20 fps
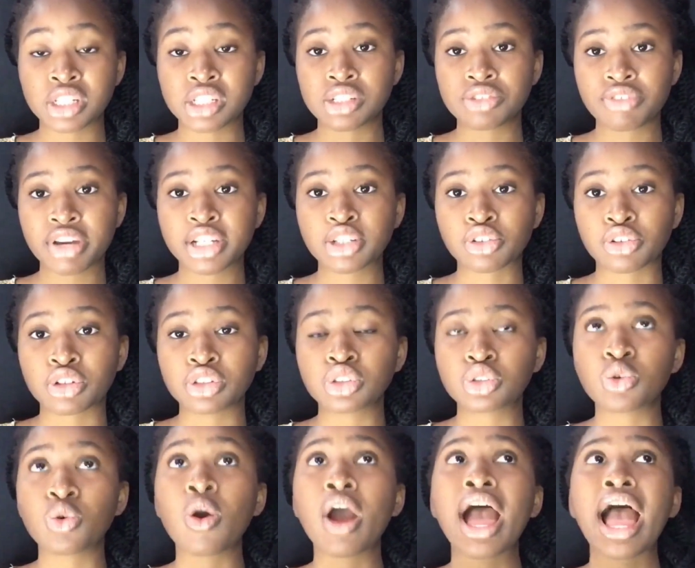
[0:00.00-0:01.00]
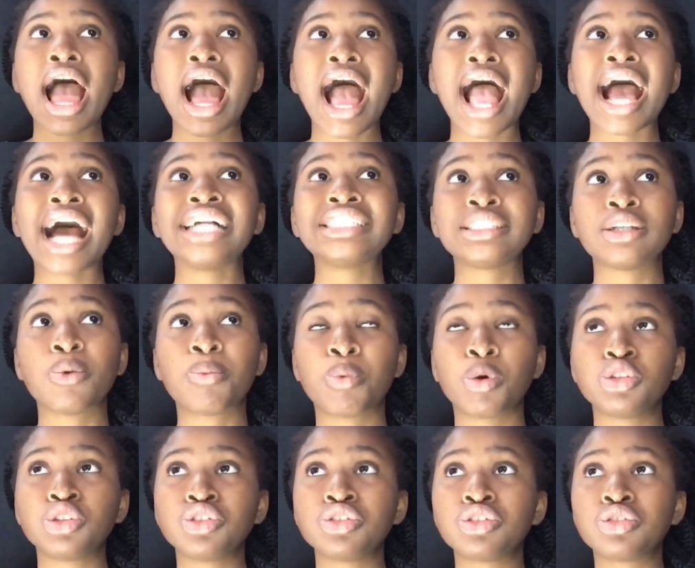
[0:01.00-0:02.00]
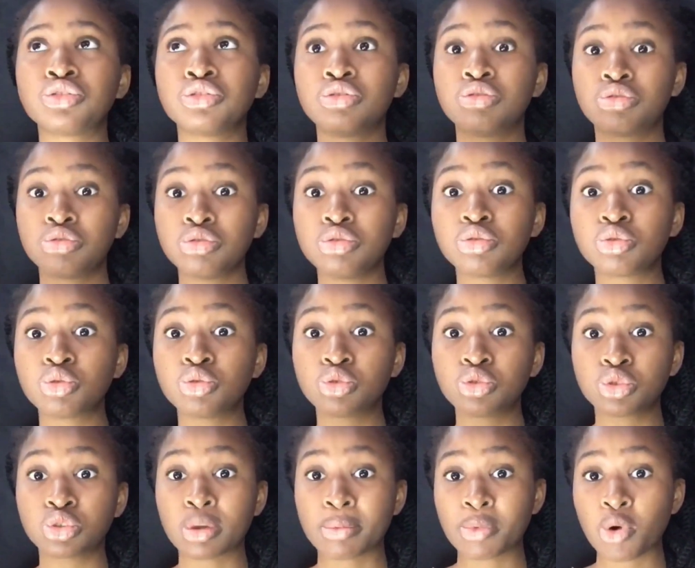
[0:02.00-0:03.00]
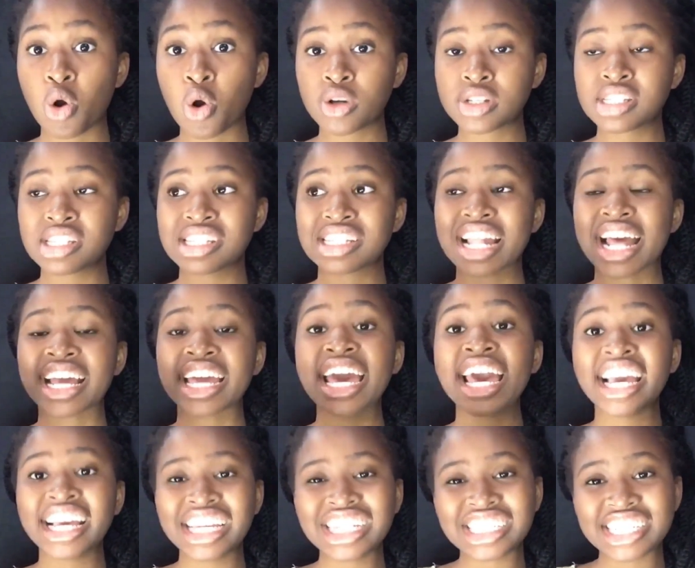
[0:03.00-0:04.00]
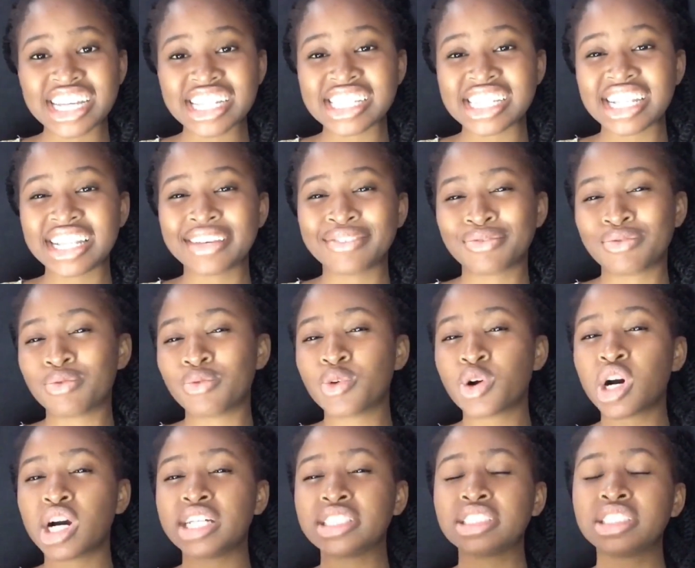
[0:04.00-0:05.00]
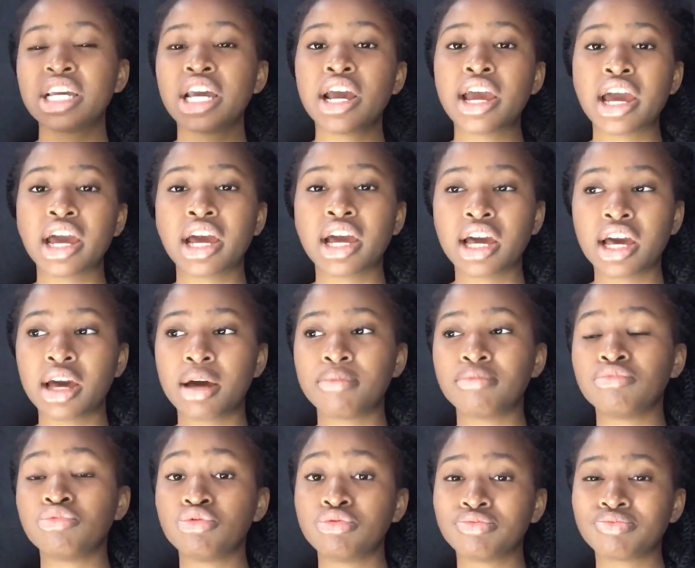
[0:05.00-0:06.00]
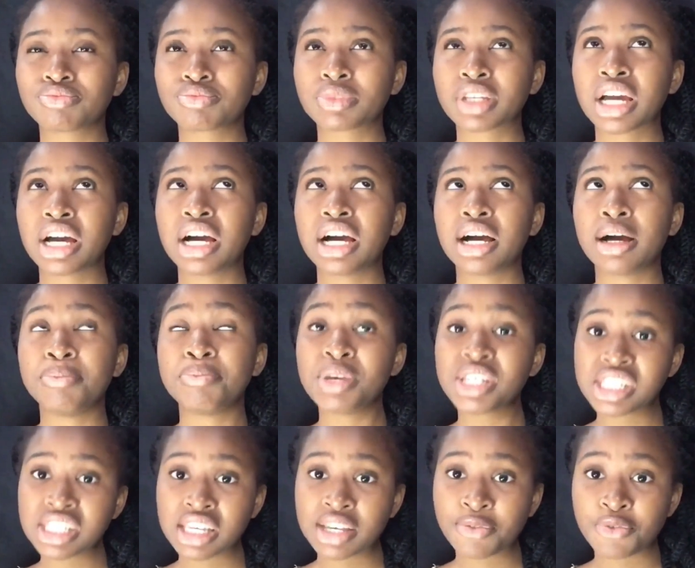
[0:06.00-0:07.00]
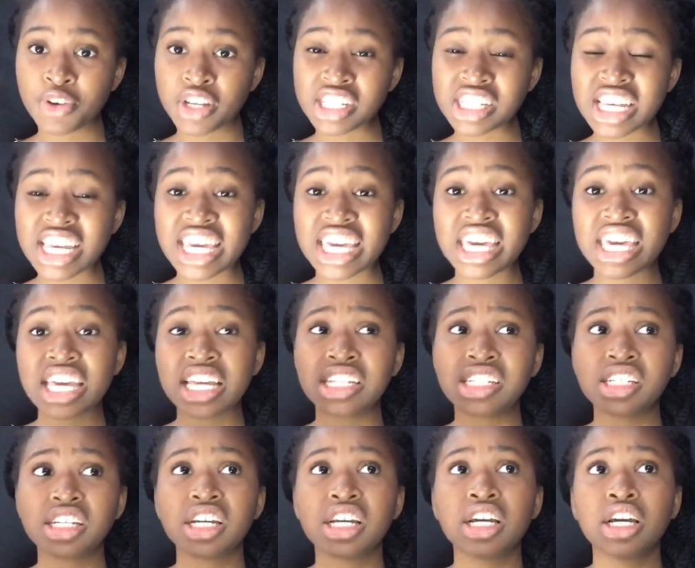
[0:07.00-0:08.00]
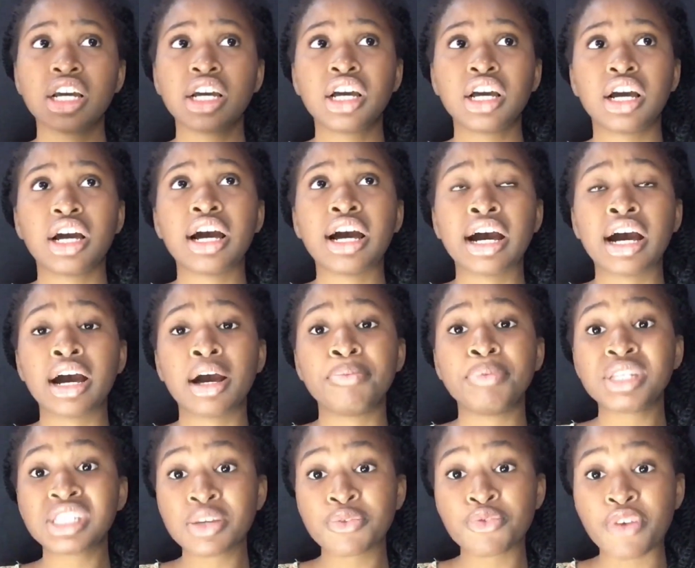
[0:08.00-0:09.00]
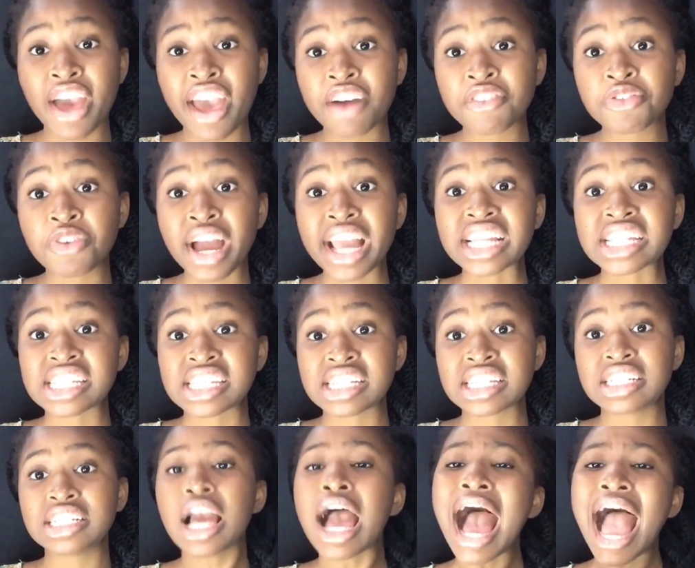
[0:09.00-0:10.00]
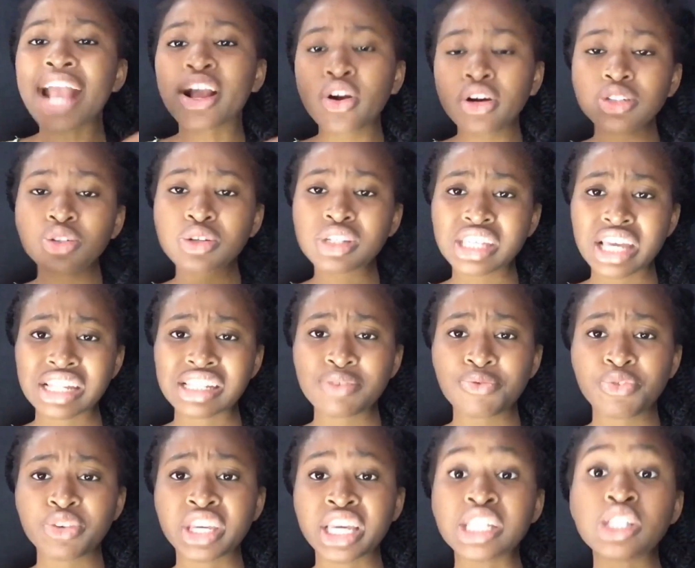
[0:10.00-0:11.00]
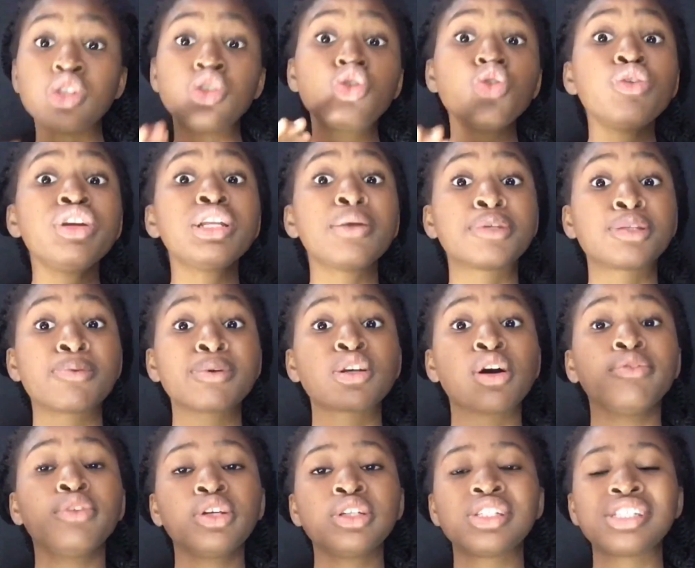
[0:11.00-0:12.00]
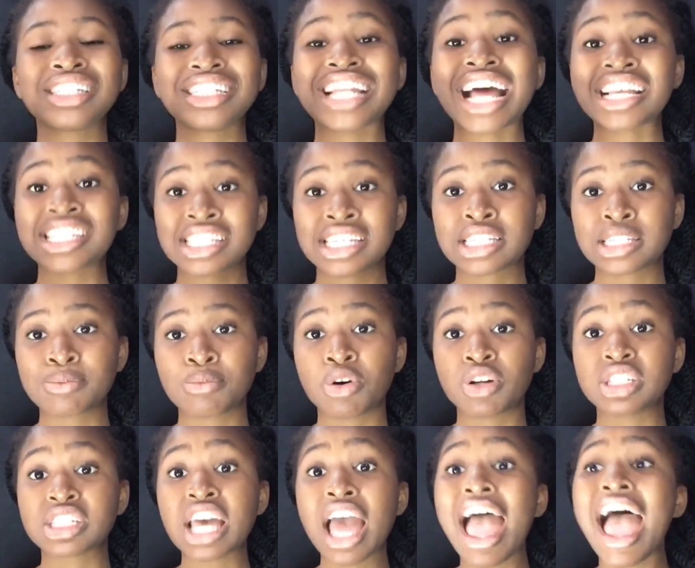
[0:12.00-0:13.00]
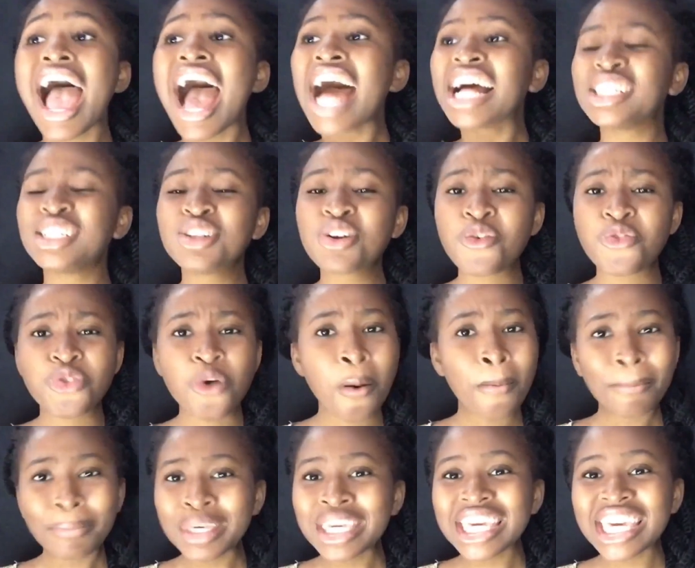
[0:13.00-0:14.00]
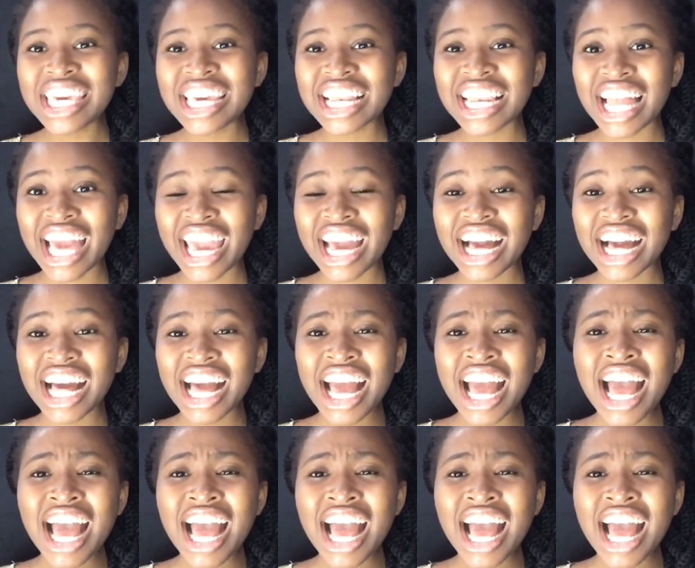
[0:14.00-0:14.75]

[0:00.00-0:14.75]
in the Red Cross so I had the opportunity to do, to do some courses like HSC level 1 um uh, basic first aid uh, basic firefighting I got those certificates during the space of those that 6 months and you know for me like